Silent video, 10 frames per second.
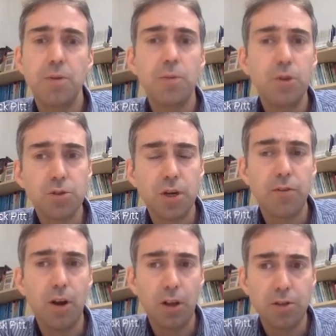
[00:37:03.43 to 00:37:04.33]
But we also
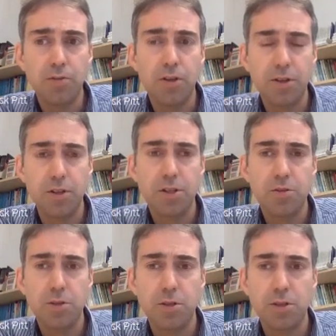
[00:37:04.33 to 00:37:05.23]
have a lot of learners
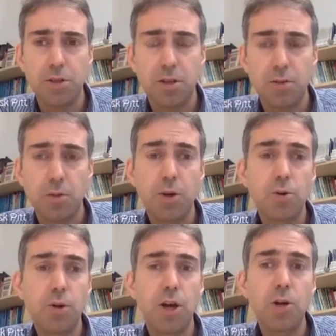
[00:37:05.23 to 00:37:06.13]
who are studying what we
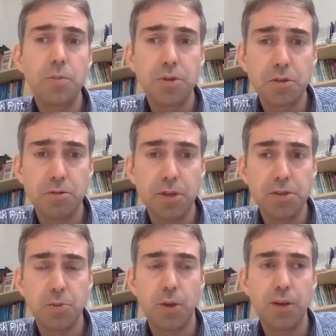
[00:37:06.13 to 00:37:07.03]
call open
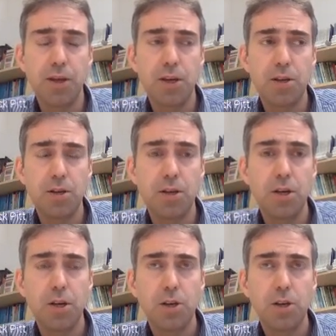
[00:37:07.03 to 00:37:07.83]
degrees, where they can